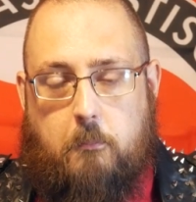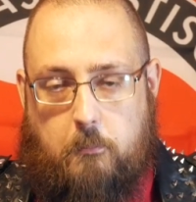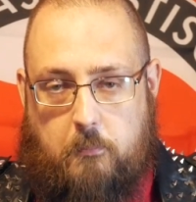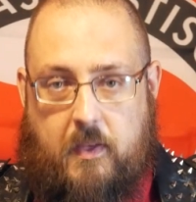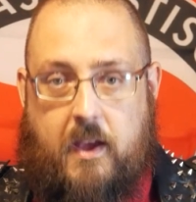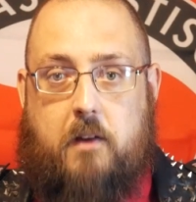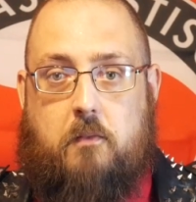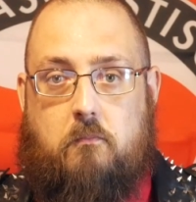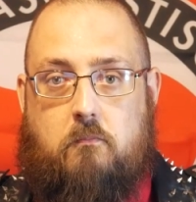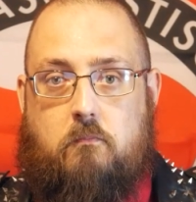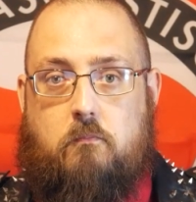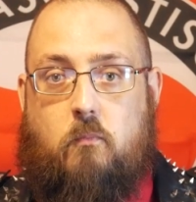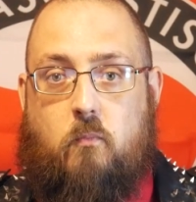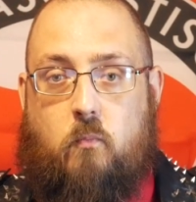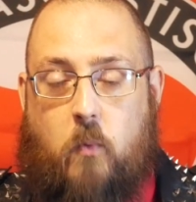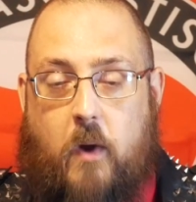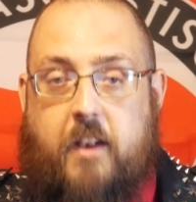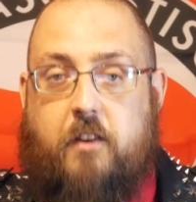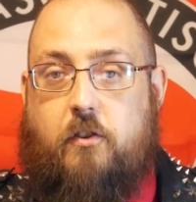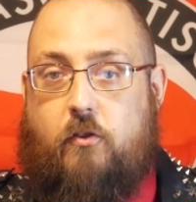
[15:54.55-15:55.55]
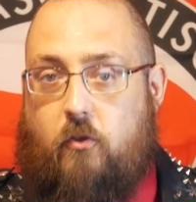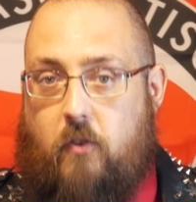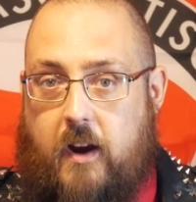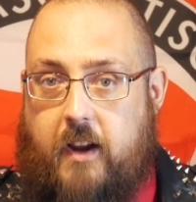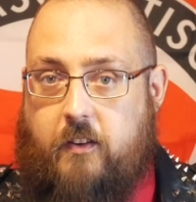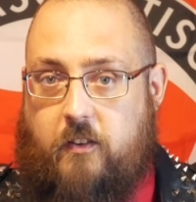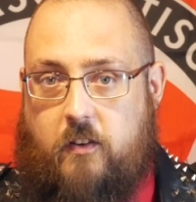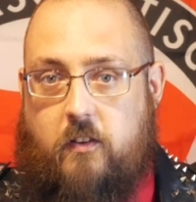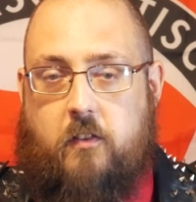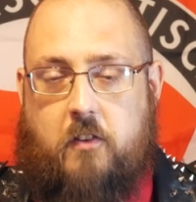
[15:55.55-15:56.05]
That when
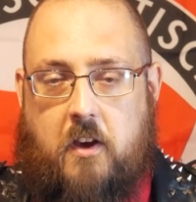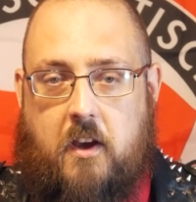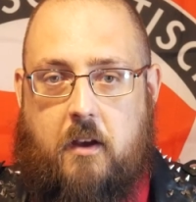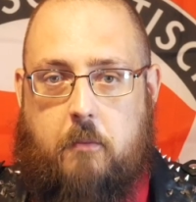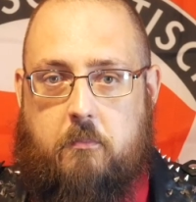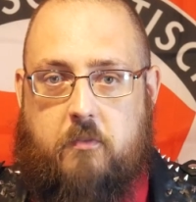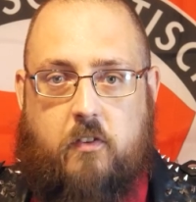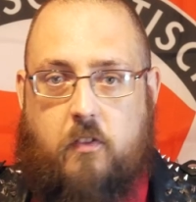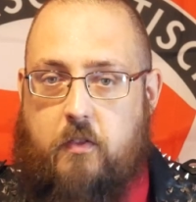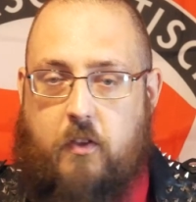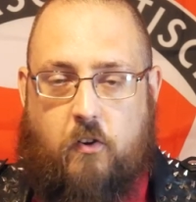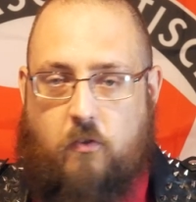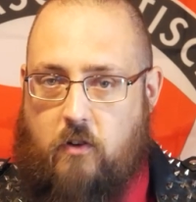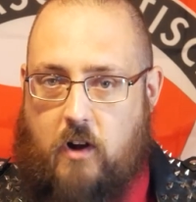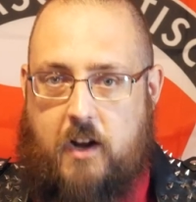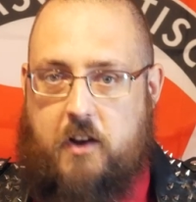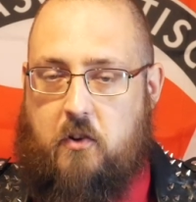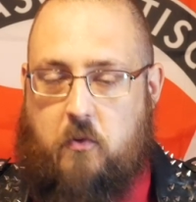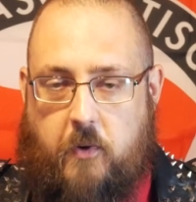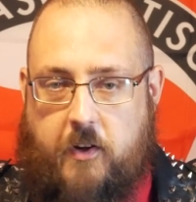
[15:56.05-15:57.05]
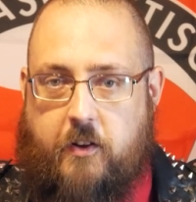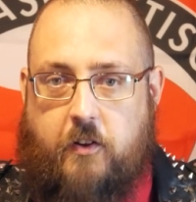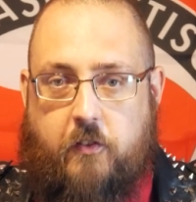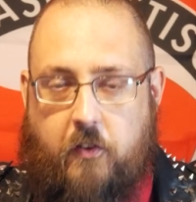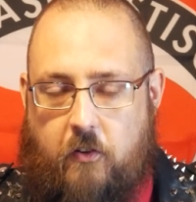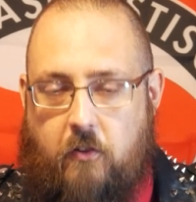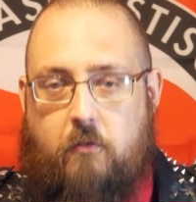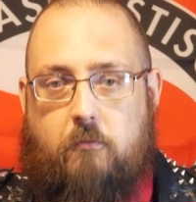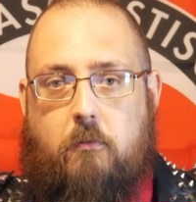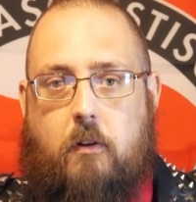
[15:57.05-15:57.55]
crisis comes, they're not going to
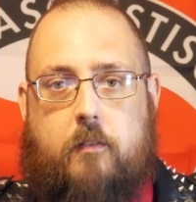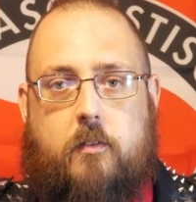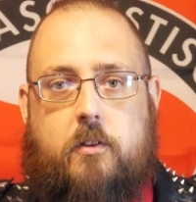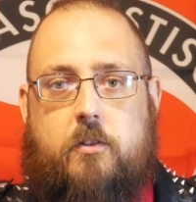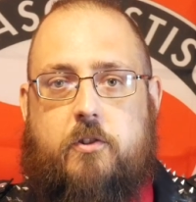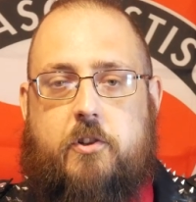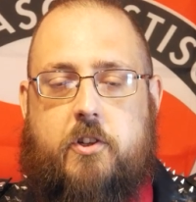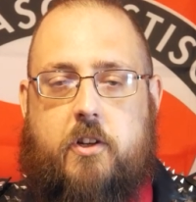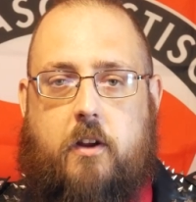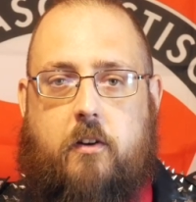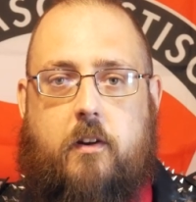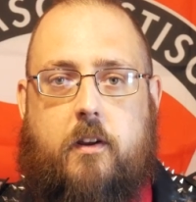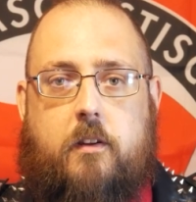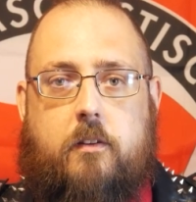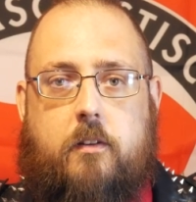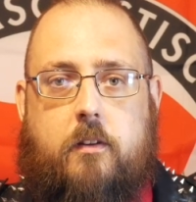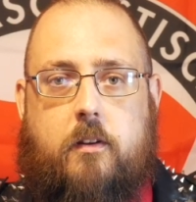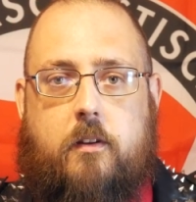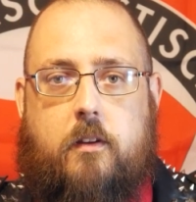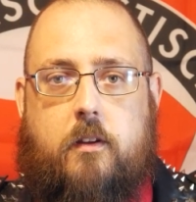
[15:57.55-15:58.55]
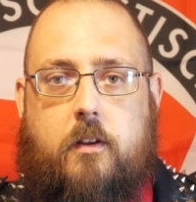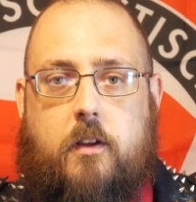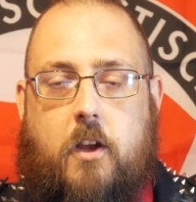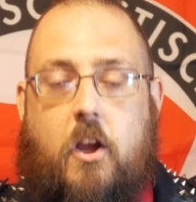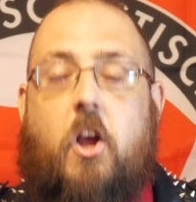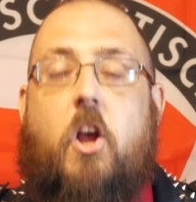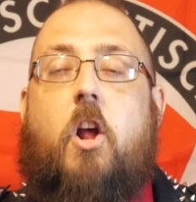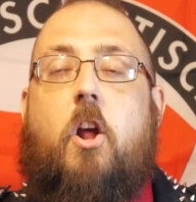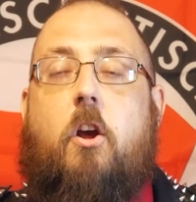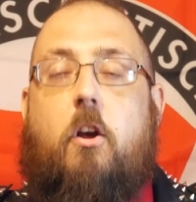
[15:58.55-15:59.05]
turn revolutionary.
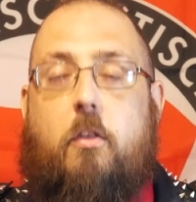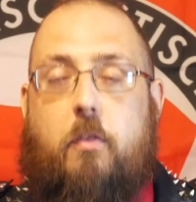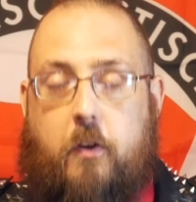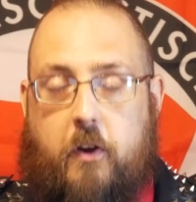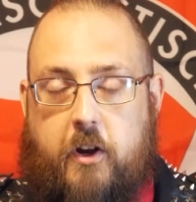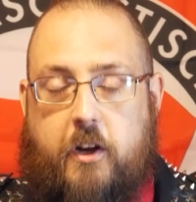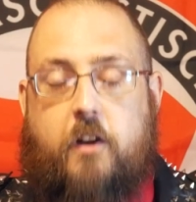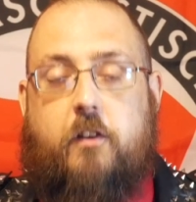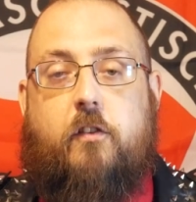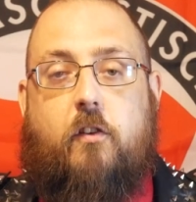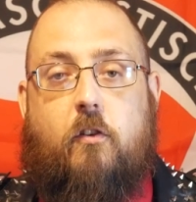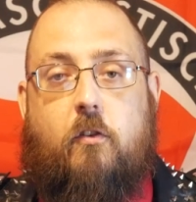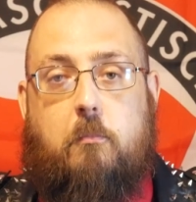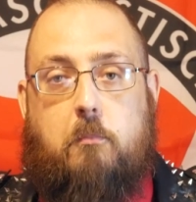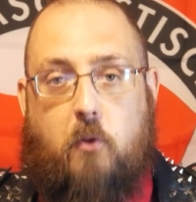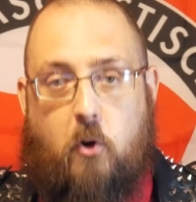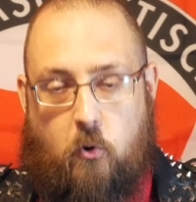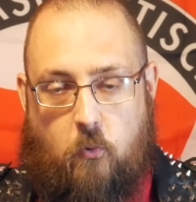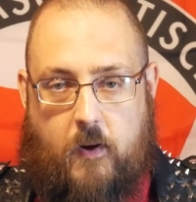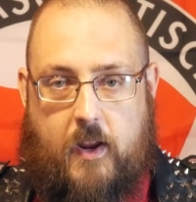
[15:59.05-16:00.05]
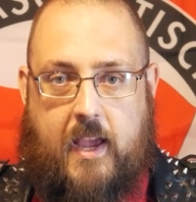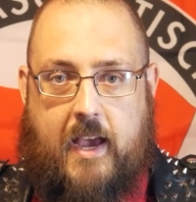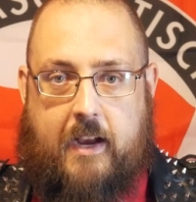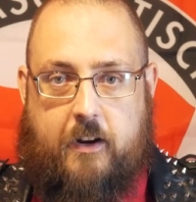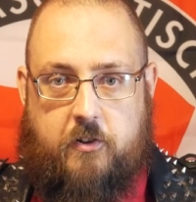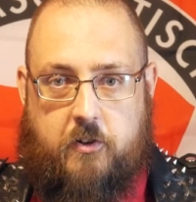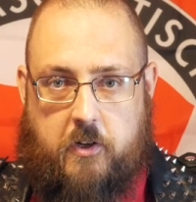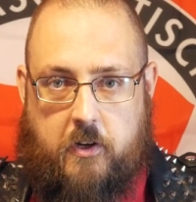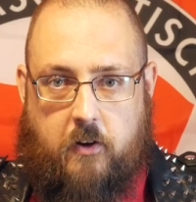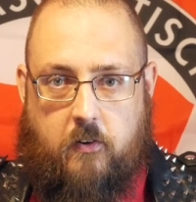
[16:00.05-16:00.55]
They're going to turn more
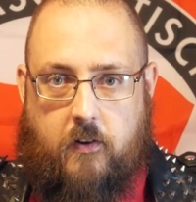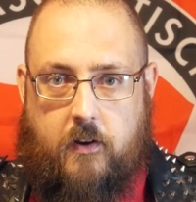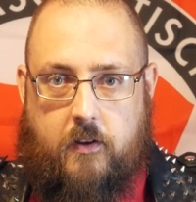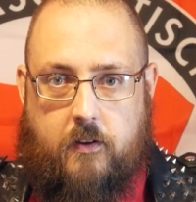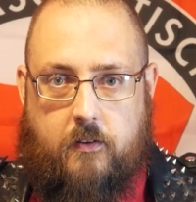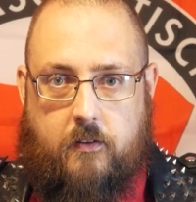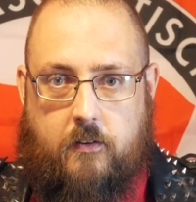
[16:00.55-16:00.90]
reactionary.